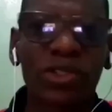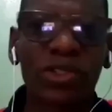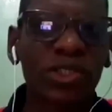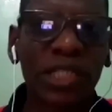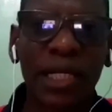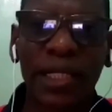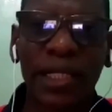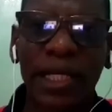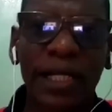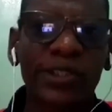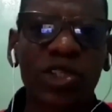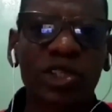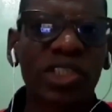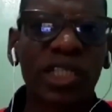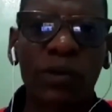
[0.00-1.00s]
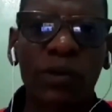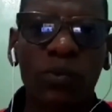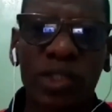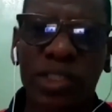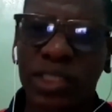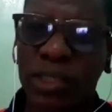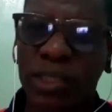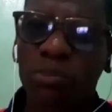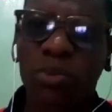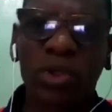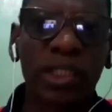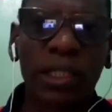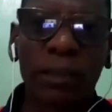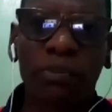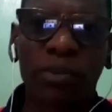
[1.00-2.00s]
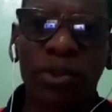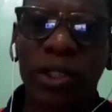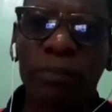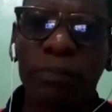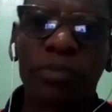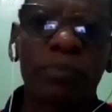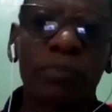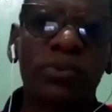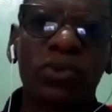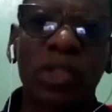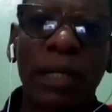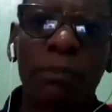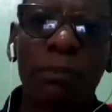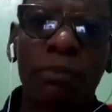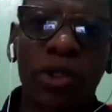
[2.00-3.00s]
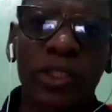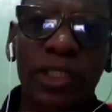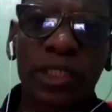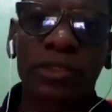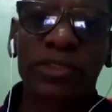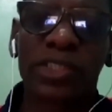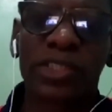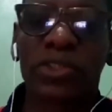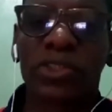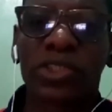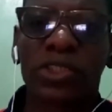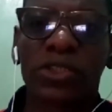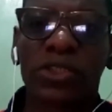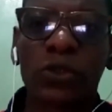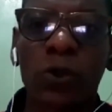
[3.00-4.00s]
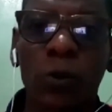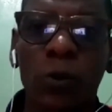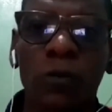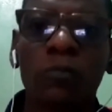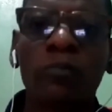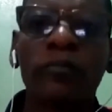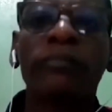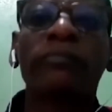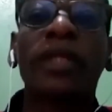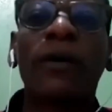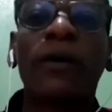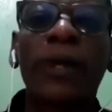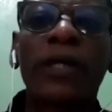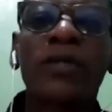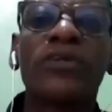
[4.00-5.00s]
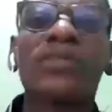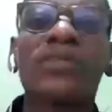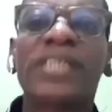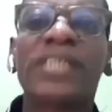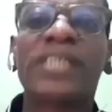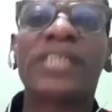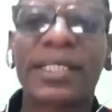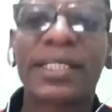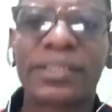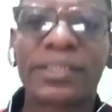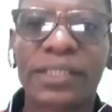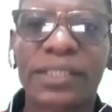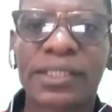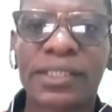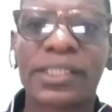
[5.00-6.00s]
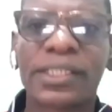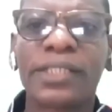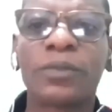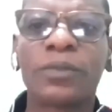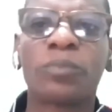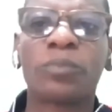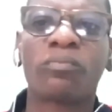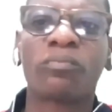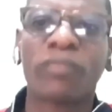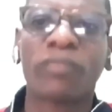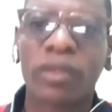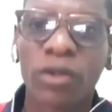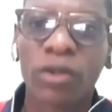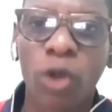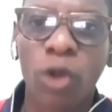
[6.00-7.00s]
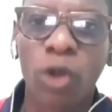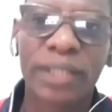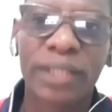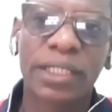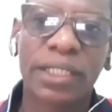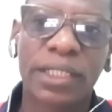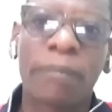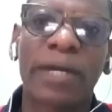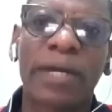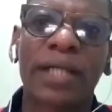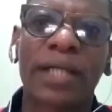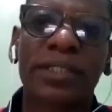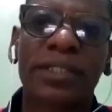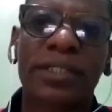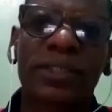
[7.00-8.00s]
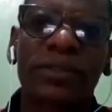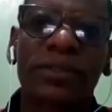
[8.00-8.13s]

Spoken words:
and they are just there wasting money, employing people and burning resources. No, we could use existing commercial banks,